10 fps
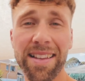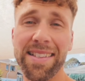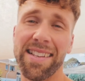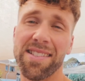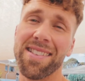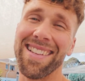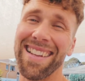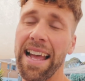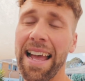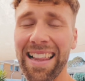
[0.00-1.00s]
exercises
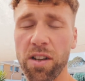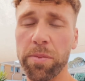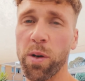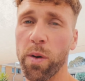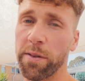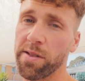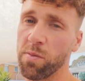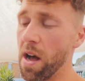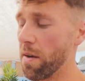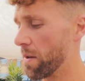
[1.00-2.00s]
done a little bit quicker as
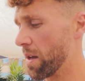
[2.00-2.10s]
well.